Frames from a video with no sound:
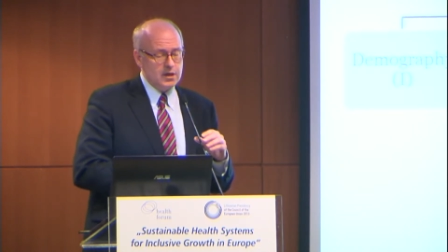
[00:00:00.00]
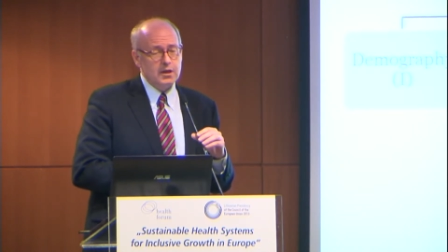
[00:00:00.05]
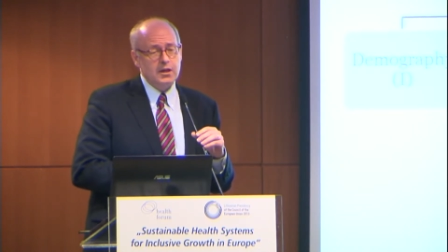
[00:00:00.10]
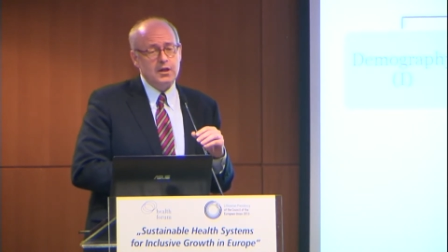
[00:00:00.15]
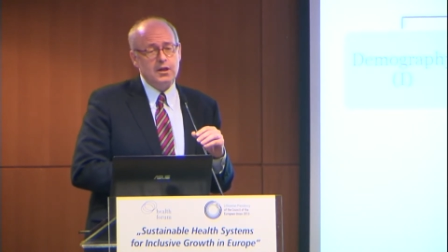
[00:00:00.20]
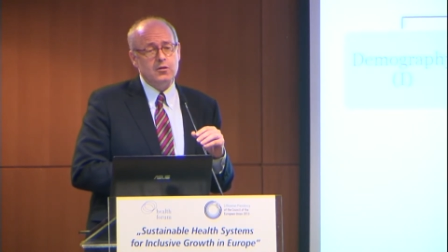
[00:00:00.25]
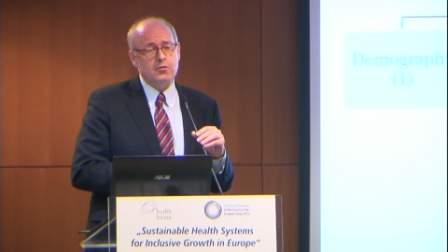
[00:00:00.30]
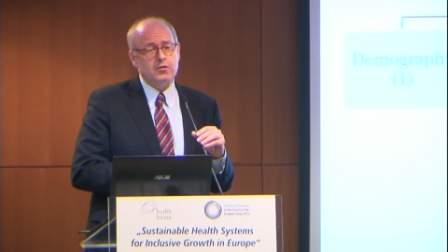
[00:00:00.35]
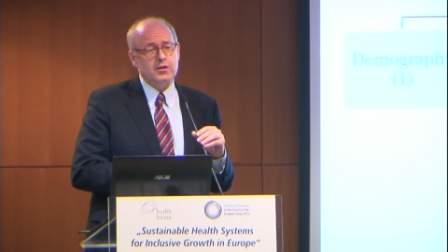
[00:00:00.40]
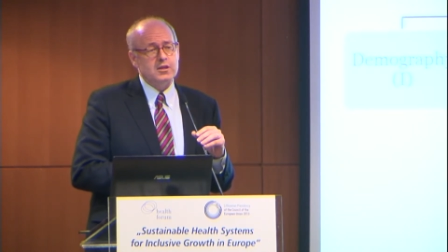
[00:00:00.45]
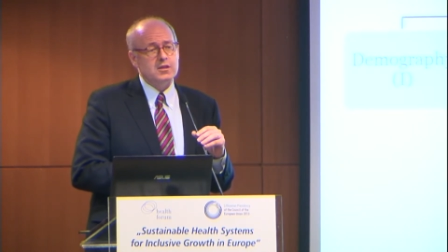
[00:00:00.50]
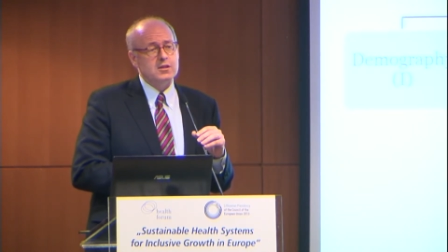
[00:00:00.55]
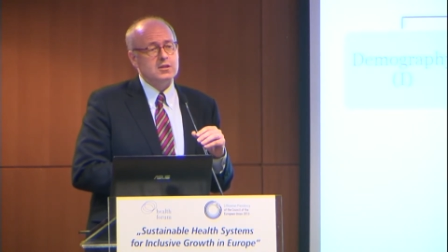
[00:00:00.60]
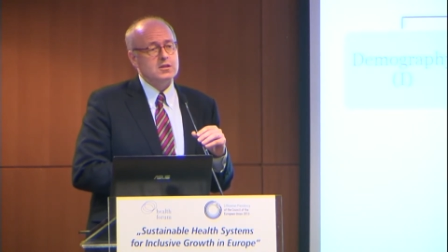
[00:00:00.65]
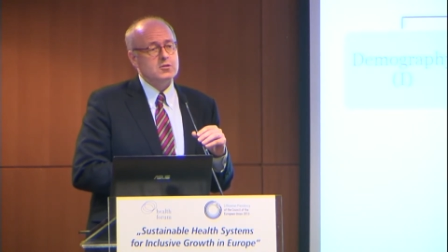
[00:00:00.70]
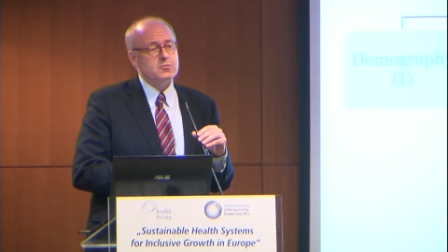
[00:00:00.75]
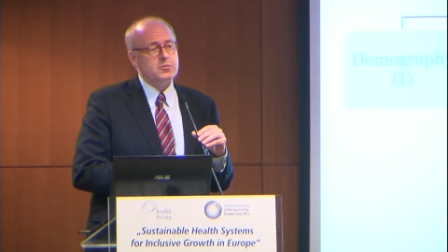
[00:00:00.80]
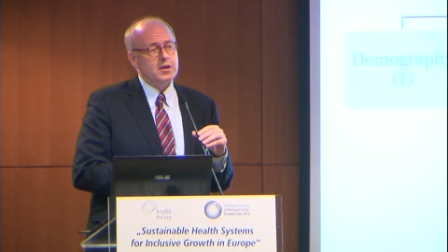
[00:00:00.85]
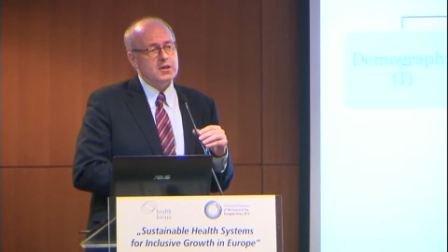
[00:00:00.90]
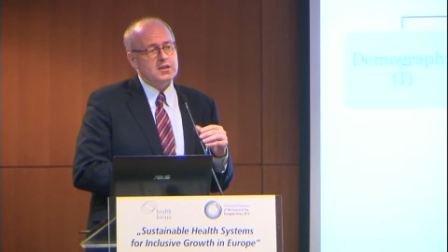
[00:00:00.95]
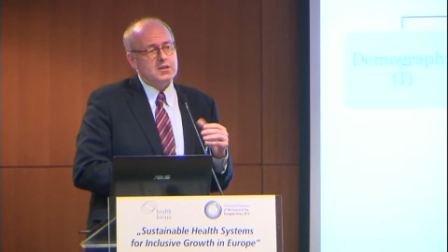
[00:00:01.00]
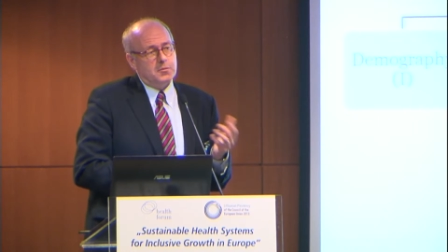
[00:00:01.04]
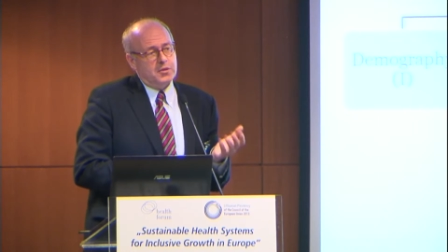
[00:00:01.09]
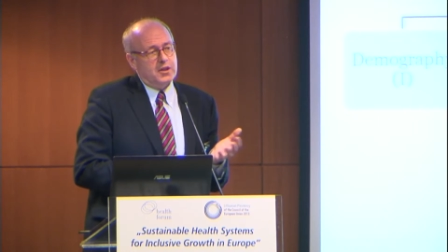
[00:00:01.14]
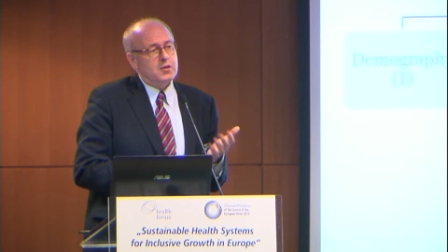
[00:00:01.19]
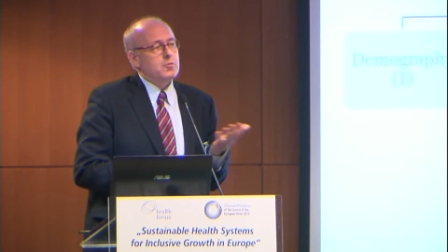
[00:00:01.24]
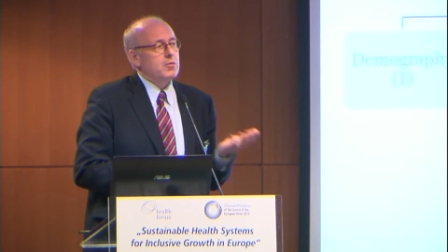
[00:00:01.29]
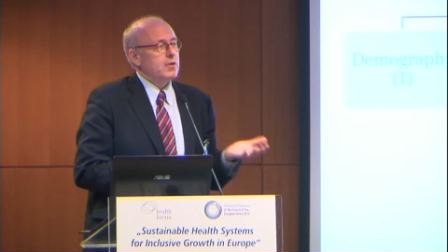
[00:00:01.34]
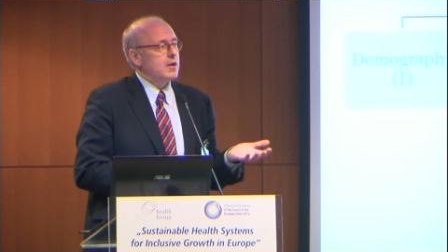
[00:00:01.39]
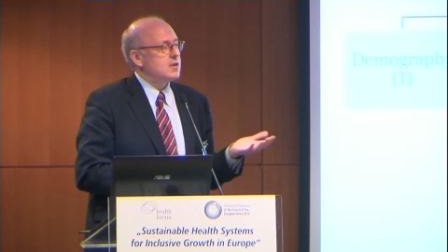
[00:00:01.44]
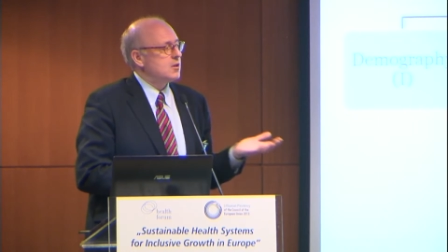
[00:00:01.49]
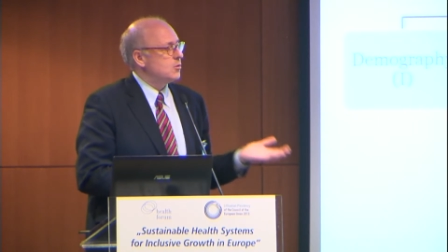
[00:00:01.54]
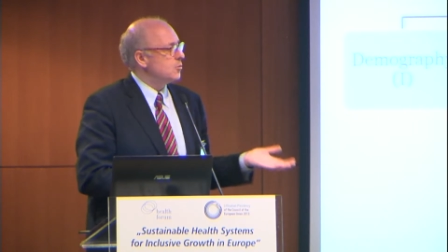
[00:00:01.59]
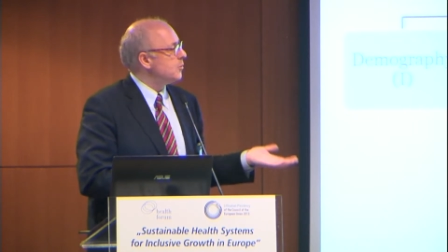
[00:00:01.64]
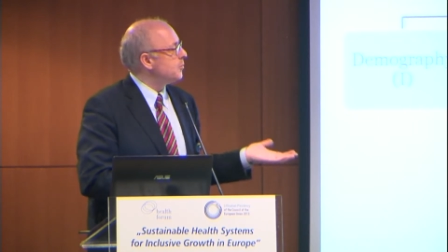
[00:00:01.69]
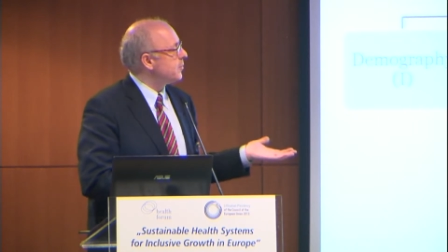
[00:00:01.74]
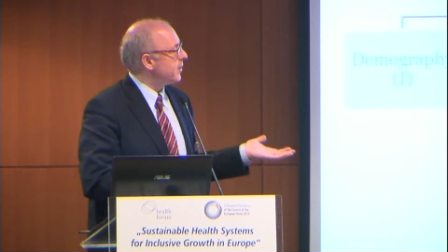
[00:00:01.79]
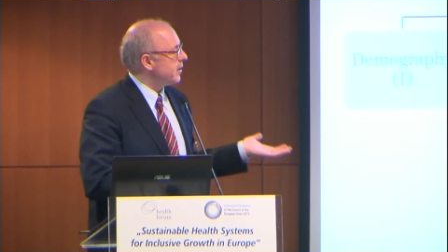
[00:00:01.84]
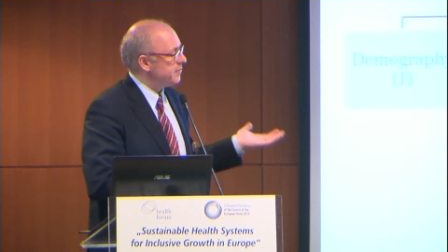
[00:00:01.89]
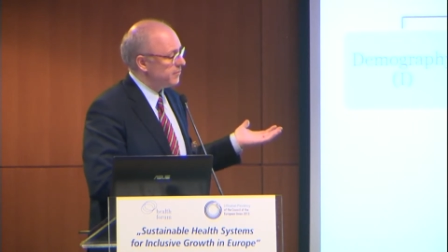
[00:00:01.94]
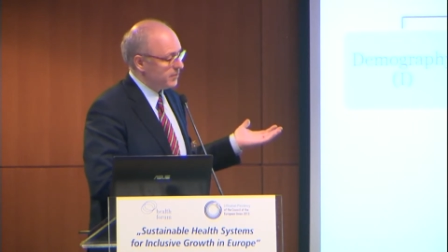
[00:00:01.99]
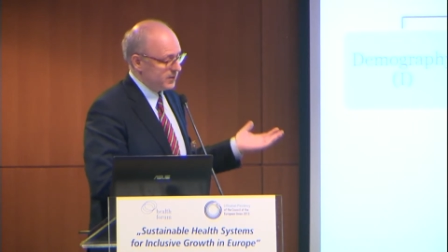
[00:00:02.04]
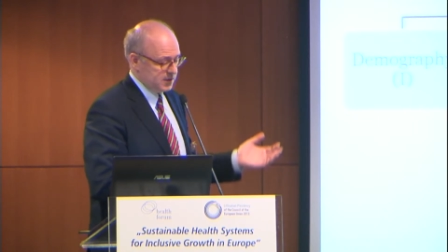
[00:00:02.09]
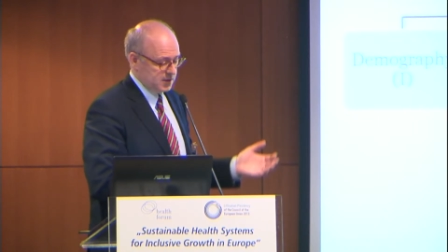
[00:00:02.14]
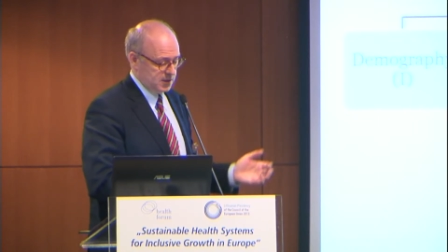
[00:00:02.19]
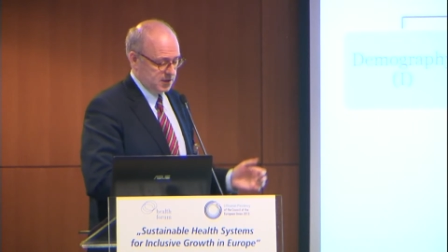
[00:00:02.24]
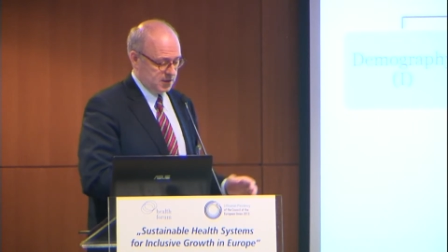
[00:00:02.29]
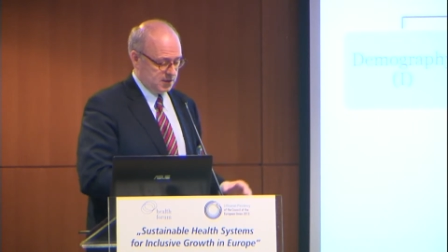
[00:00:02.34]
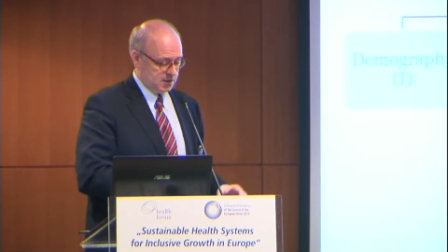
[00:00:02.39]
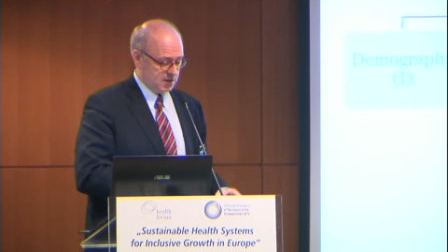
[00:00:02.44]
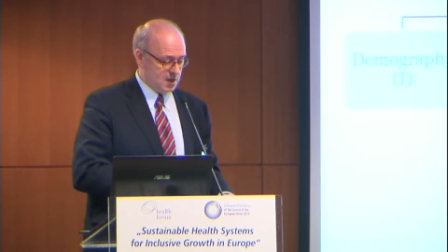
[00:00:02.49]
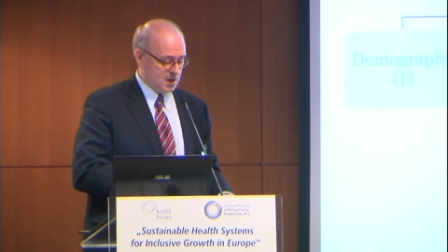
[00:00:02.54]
here is really something related with preferences.